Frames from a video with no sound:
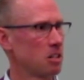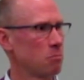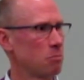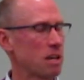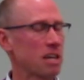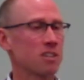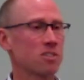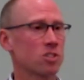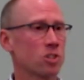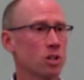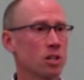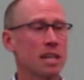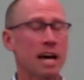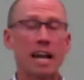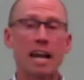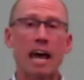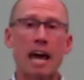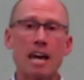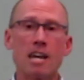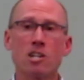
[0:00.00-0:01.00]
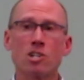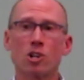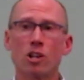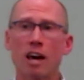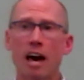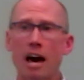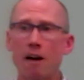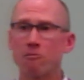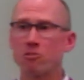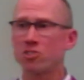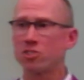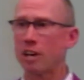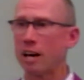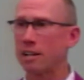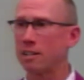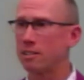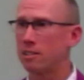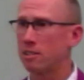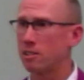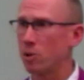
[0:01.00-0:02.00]
Because couldn't the angel have
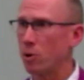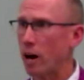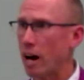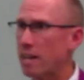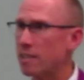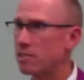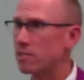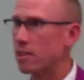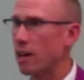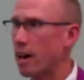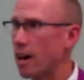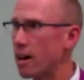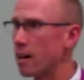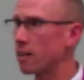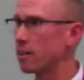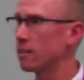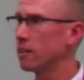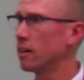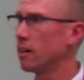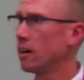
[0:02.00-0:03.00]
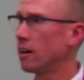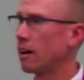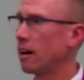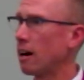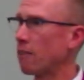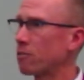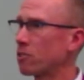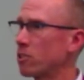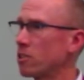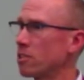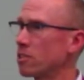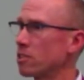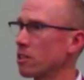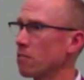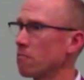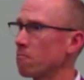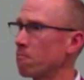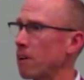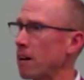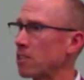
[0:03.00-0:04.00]
said to Isaiah after his
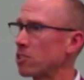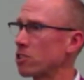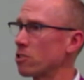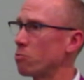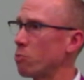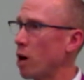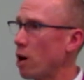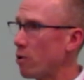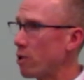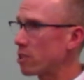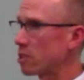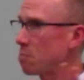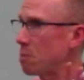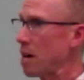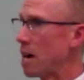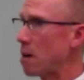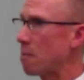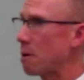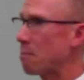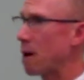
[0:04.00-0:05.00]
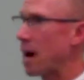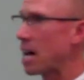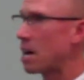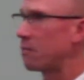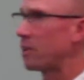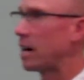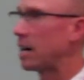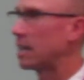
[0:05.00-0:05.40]
confession, Woe is me, I'm a man of